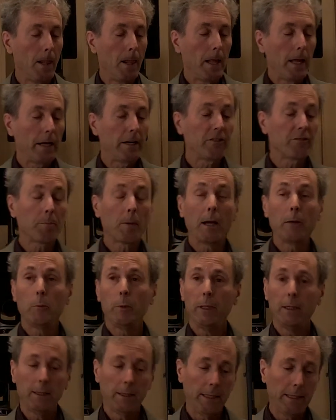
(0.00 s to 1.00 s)
it is by
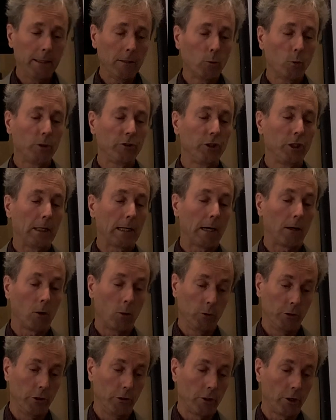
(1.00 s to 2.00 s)
relinquishing our
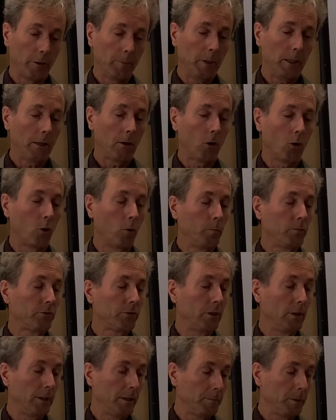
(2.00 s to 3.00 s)
own determinate hopes,
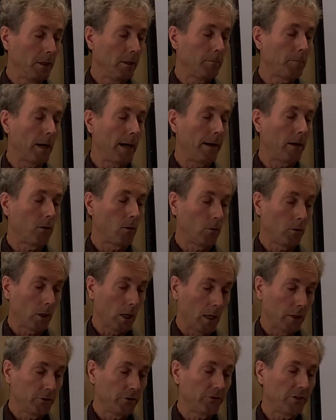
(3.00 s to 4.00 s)
delimited by our own
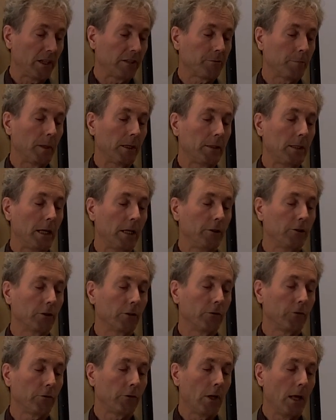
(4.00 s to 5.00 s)
conscious
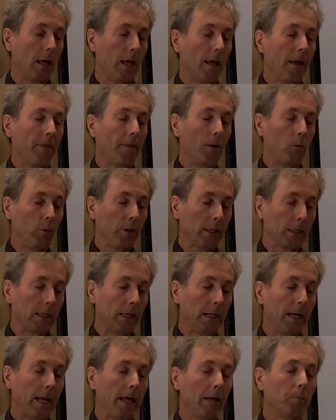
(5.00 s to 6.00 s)
expectations, that we can
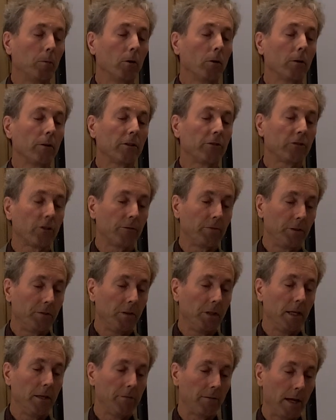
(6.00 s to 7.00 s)
enable the
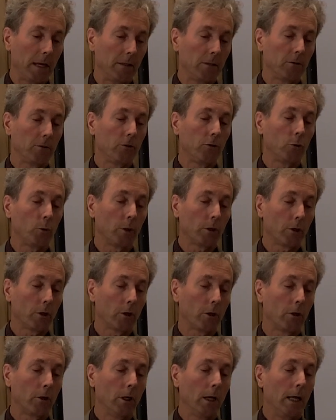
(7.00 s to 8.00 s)
salvific event to
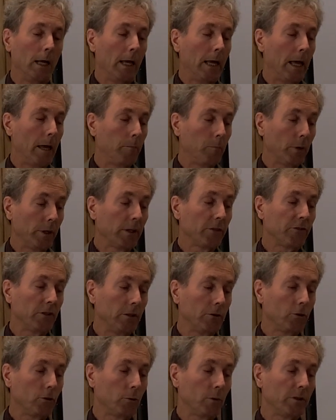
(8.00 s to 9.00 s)
occur and bring us
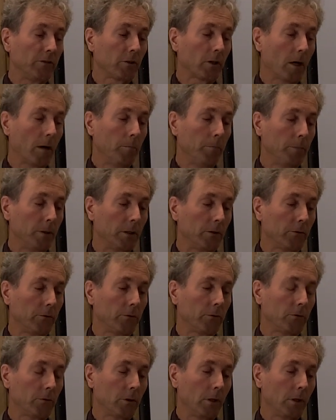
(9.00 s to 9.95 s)
into its compass.